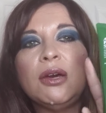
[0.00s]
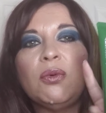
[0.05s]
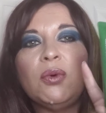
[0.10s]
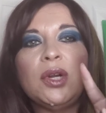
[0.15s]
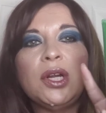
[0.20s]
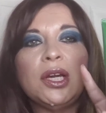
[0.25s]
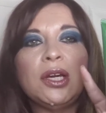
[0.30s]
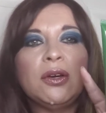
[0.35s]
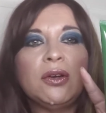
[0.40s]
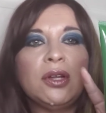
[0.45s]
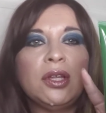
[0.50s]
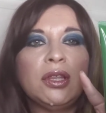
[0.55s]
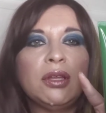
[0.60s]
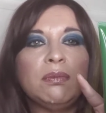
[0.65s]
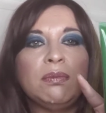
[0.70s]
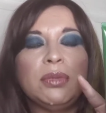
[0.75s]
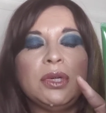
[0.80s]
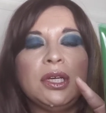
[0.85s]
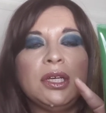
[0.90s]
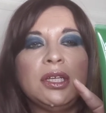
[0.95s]
when I go to the
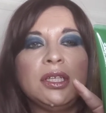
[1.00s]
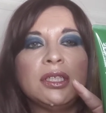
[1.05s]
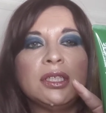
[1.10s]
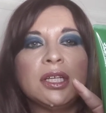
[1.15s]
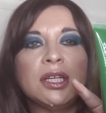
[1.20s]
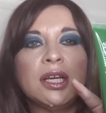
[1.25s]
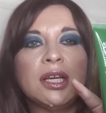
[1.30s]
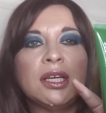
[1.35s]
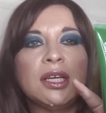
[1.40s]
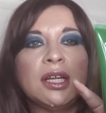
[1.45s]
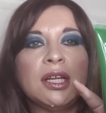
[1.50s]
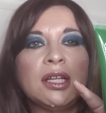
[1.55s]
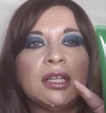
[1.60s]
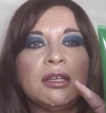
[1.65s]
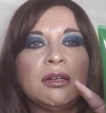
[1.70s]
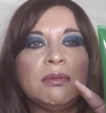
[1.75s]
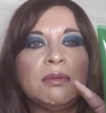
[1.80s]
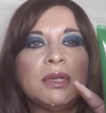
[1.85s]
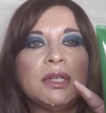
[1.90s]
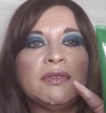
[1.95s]
beach and I get a
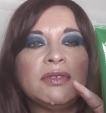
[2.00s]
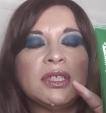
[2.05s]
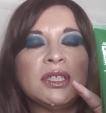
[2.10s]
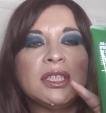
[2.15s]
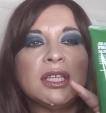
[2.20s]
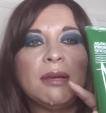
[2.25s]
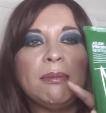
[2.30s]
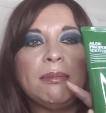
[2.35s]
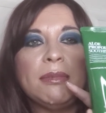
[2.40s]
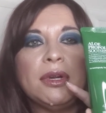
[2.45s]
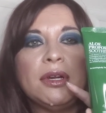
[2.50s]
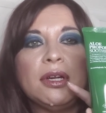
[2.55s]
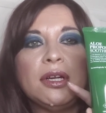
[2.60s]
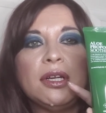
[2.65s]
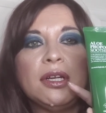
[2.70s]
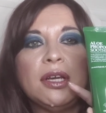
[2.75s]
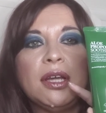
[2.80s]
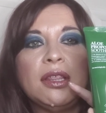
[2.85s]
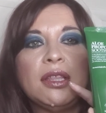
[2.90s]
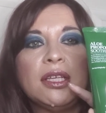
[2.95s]
little bit of
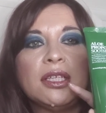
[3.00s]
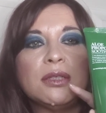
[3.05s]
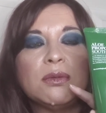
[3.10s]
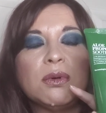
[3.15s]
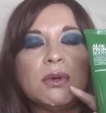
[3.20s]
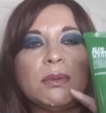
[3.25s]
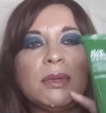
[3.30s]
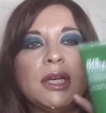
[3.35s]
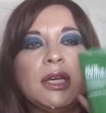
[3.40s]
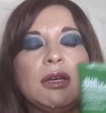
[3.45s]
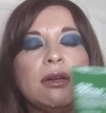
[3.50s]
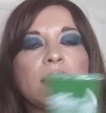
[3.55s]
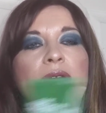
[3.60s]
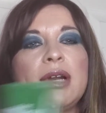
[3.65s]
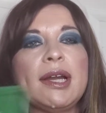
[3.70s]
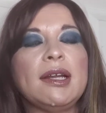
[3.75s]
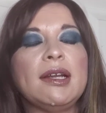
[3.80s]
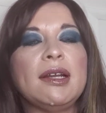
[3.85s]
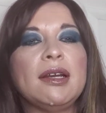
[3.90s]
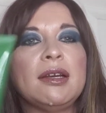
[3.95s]
sunburn this will be
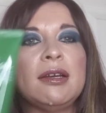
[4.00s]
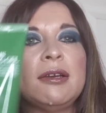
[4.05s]
great